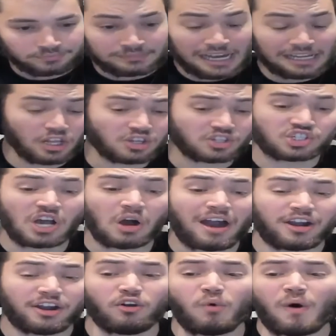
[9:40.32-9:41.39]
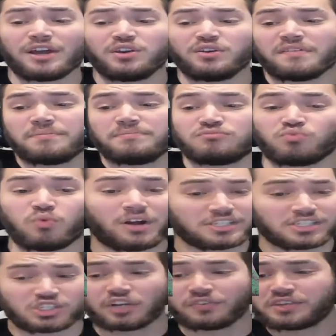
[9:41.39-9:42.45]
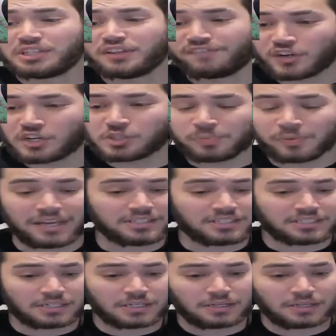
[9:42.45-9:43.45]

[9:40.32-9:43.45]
Now, look, so I don't know why you even wanted to start this in the first place.